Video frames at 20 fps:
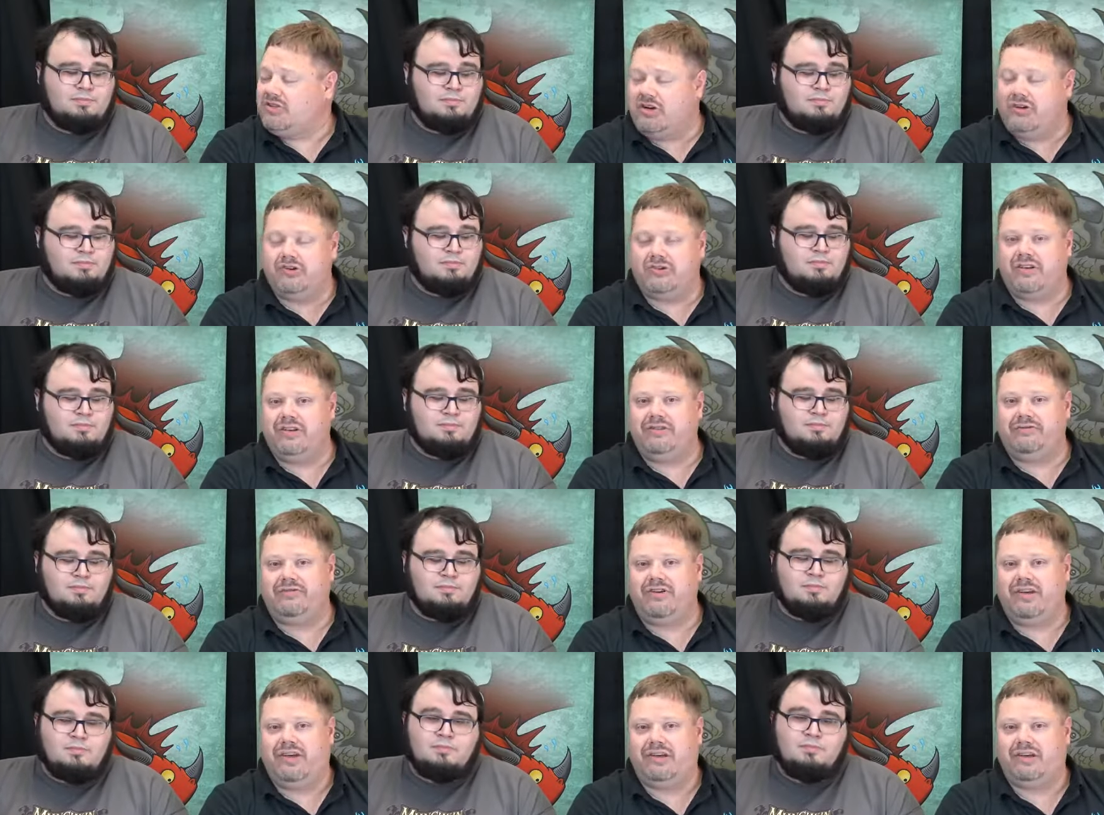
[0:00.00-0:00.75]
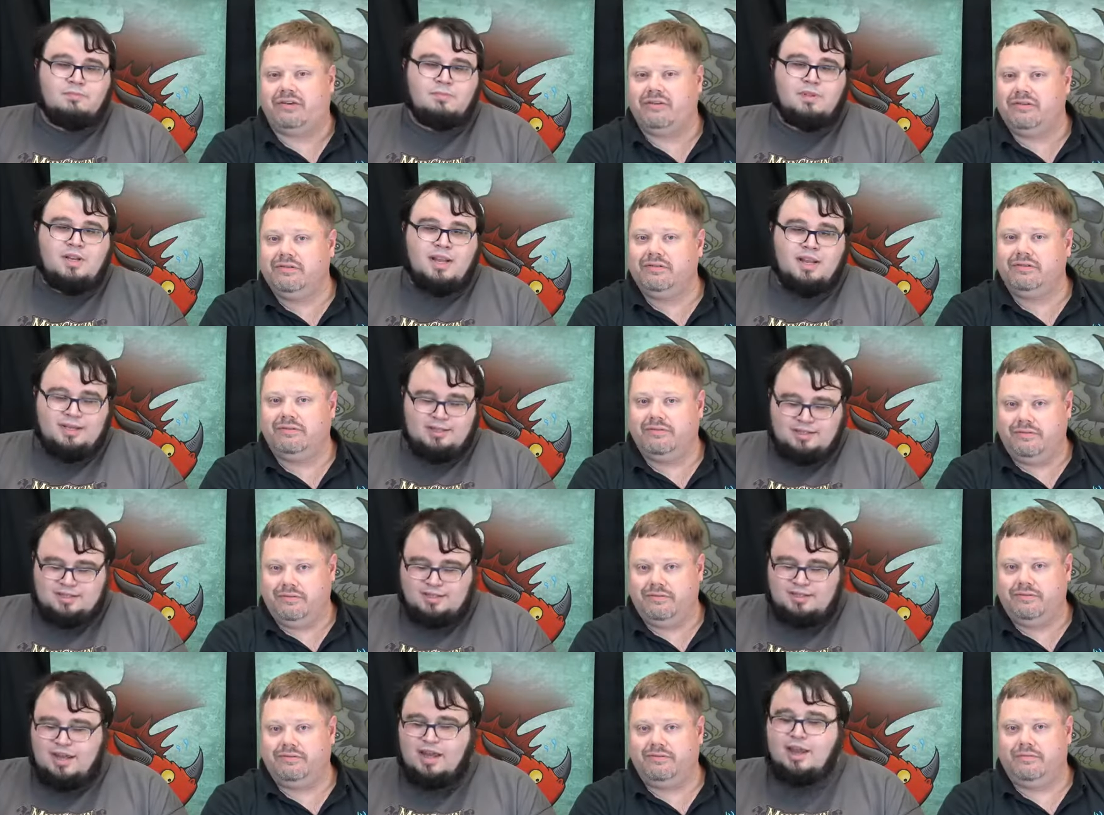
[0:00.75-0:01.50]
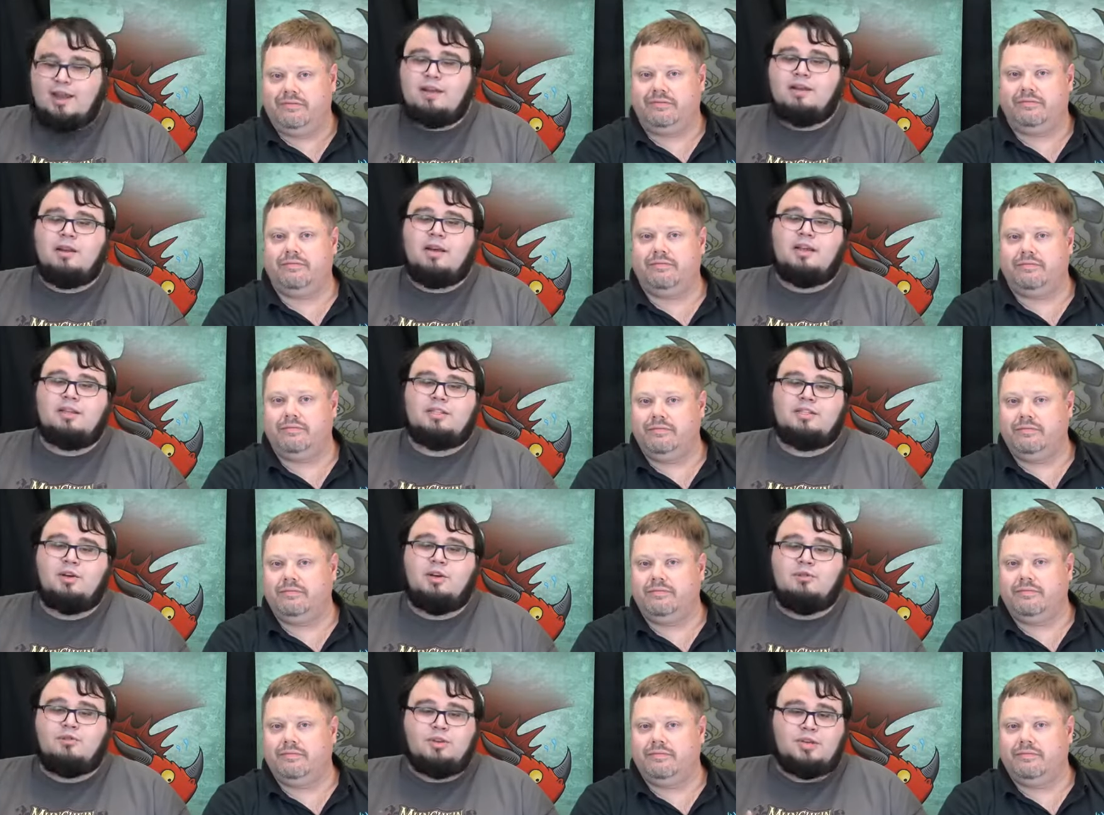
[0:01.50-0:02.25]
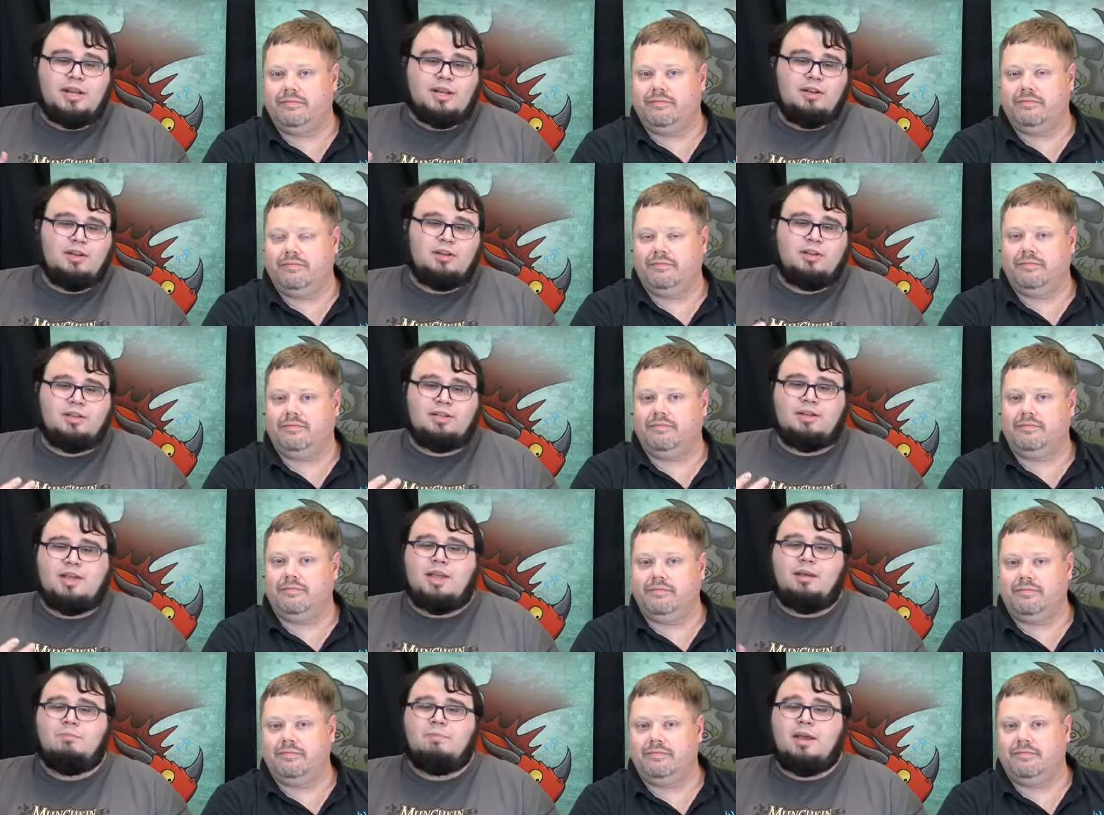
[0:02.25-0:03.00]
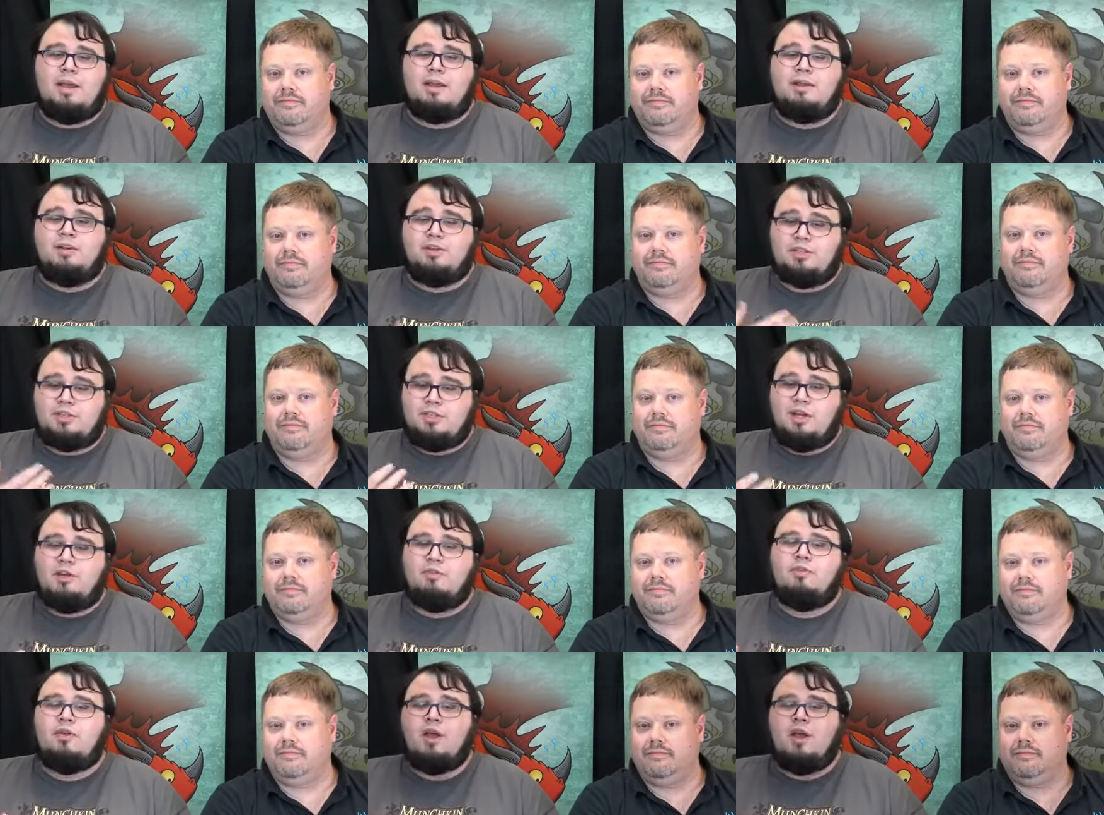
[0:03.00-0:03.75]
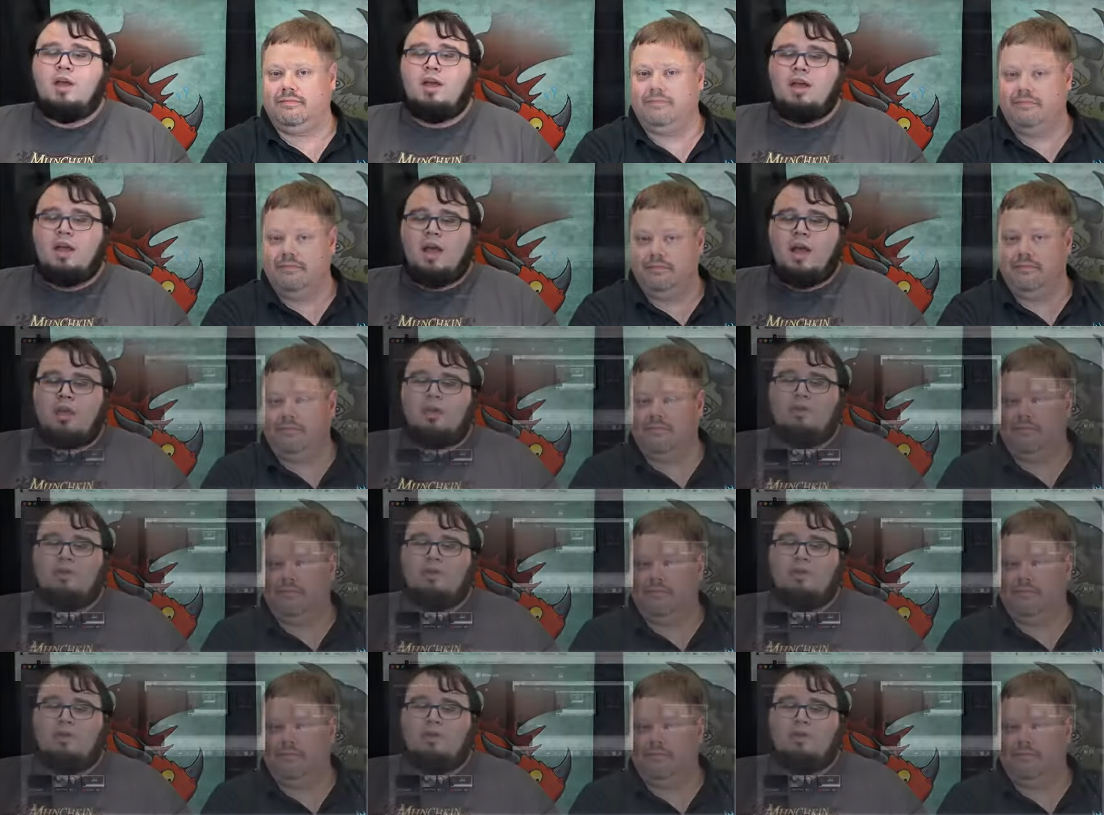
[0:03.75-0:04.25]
Speaker 1: is going to fund.
Speaker 2: Yes, and uh, so if you take a look at the campaign yourself, uh, you'll